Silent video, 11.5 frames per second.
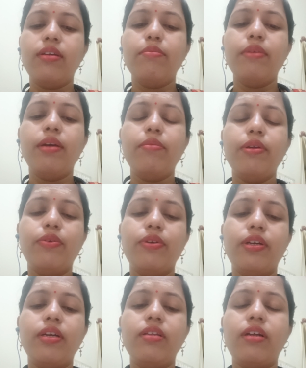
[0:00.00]
It may be
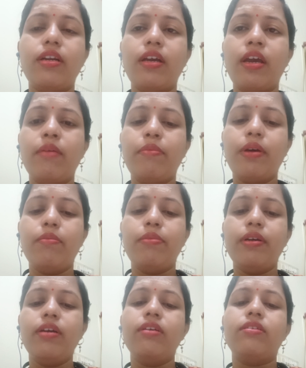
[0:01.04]
noted that
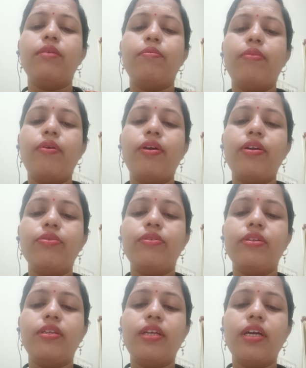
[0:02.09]
AFLP is employed to
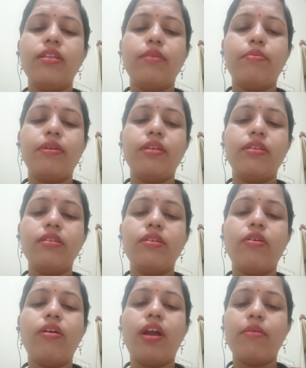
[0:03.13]
detect the
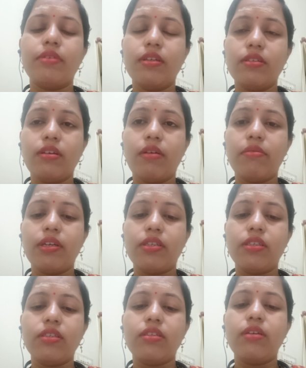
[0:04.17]
presence or absence of
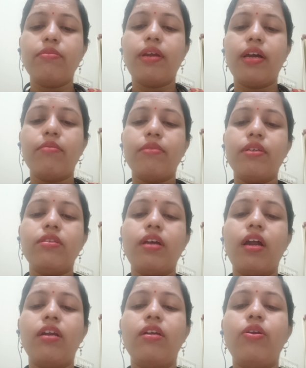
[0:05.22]
restriction fragments
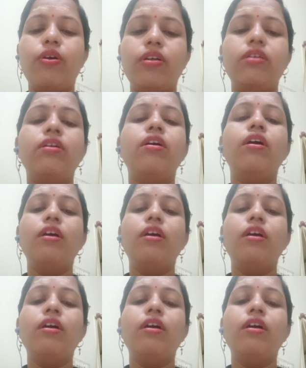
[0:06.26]
and not